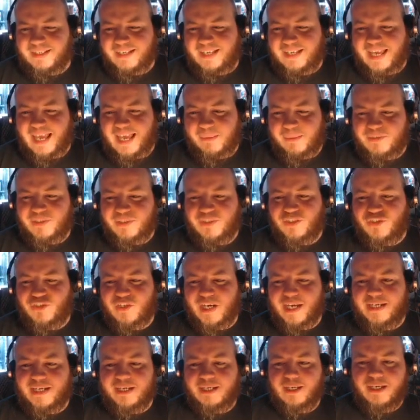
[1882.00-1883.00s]
MC
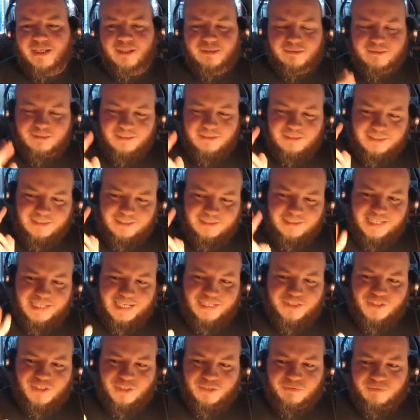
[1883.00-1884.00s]
Jager,
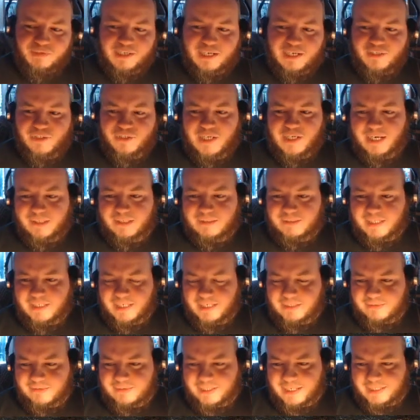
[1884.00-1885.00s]
legend for that shout out.
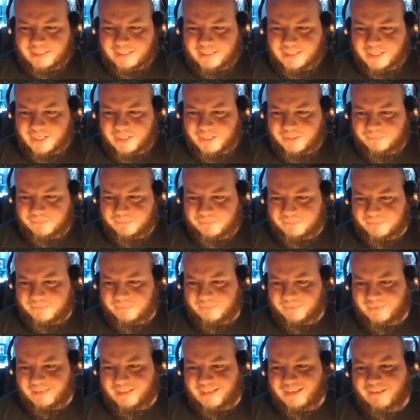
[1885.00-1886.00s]
Thank you.
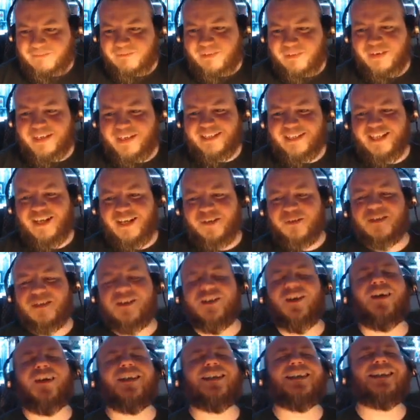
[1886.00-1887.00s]
Very close.
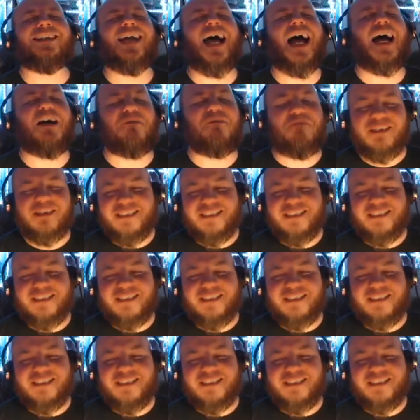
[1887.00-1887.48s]
God damn.